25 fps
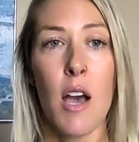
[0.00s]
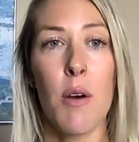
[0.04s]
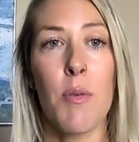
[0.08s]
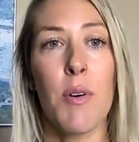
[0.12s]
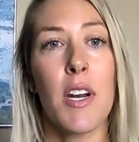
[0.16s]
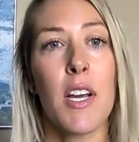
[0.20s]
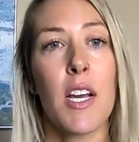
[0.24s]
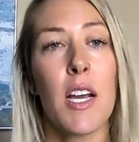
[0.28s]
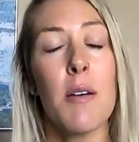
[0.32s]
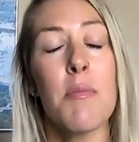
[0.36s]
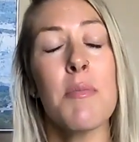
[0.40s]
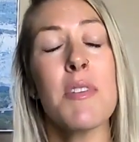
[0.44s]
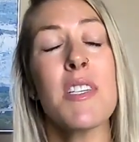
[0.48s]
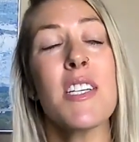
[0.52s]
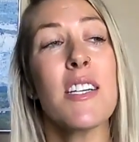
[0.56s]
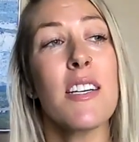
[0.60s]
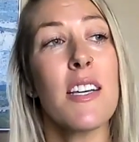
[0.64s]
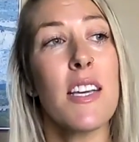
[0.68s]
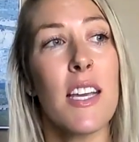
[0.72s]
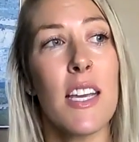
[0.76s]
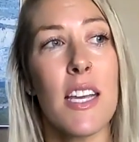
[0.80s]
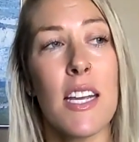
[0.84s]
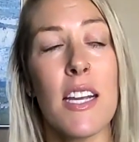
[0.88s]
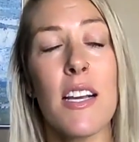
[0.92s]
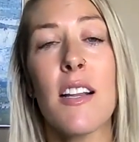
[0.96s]
And when it comes to
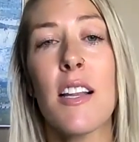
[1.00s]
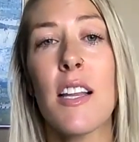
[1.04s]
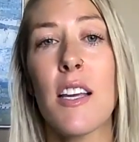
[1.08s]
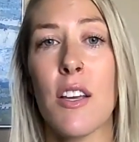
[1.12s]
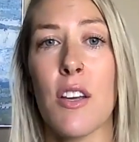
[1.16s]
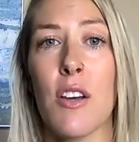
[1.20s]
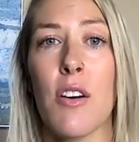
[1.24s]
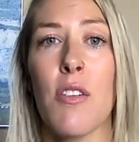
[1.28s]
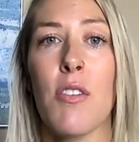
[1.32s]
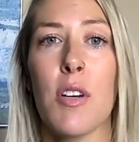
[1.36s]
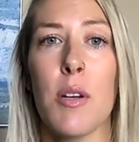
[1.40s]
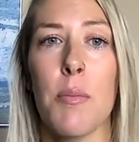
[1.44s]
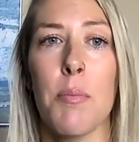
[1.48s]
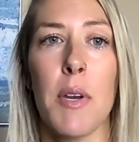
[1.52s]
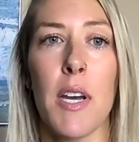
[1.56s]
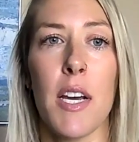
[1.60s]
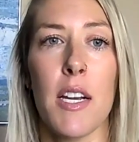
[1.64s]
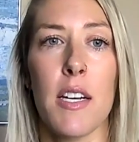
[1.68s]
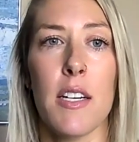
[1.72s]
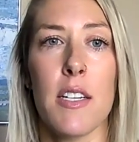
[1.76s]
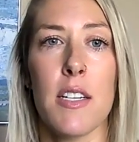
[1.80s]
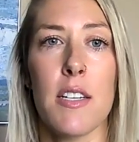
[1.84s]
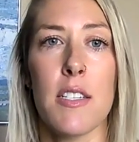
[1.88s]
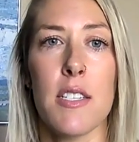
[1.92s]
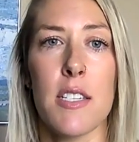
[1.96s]
healing
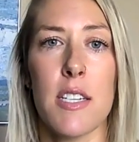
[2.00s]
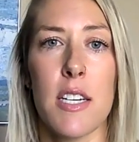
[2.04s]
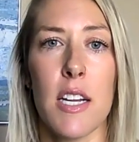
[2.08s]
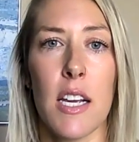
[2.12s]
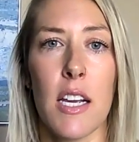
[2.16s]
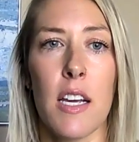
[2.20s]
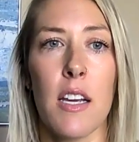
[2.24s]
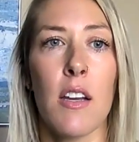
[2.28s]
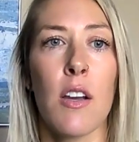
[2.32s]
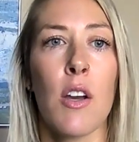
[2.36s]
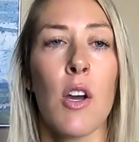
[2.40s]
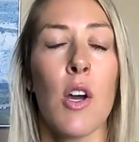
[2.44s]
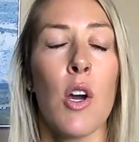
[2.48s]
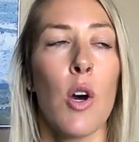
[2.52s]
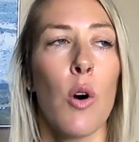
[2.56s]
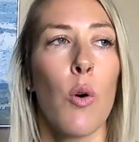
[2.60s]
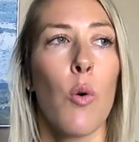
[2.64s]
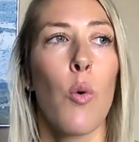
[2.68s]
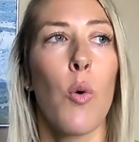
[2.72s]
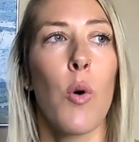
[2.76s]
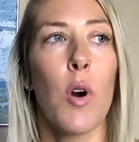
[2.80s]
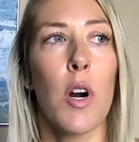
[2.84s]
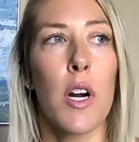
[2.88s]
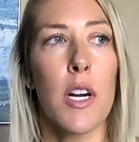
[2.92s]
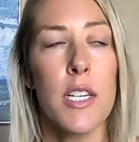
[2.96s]
codependency
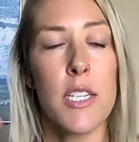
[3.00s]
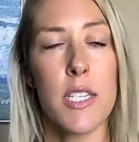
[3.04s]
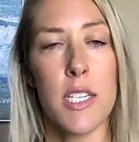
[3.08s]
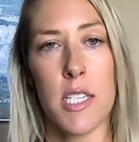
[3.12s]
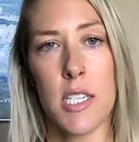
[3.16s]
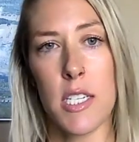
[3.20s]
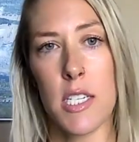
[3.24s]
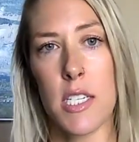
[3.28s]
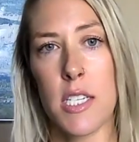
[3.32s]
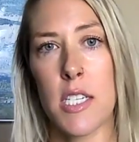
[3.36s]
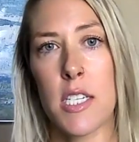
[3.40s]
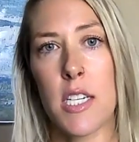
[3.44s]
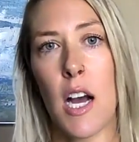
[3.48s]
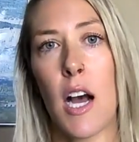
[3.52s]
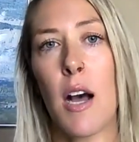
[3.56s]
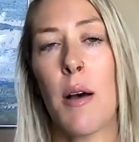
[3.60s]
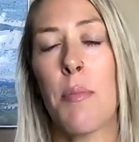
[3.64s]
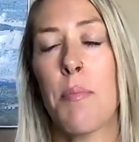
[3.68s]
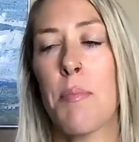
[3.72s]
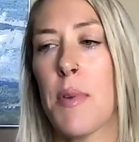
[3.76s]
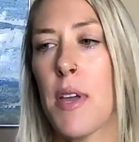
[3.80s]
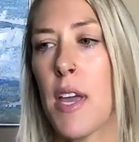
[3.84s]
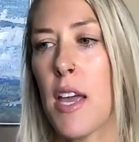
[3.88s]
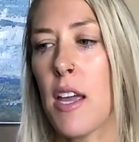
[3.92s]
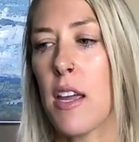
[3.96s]
or
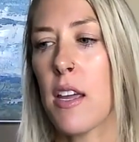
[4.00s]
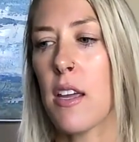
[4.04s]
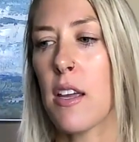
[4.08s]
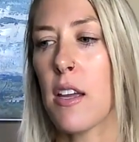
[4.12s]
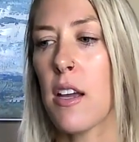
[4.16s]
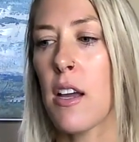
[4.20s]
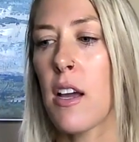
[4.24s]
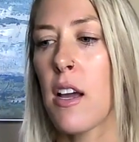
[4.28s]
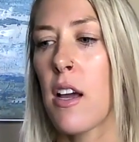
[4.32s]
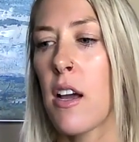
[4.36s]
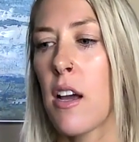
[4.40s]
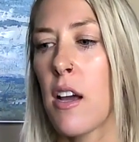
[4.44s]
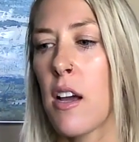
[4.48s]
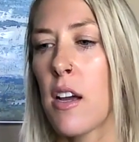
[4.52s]
stopping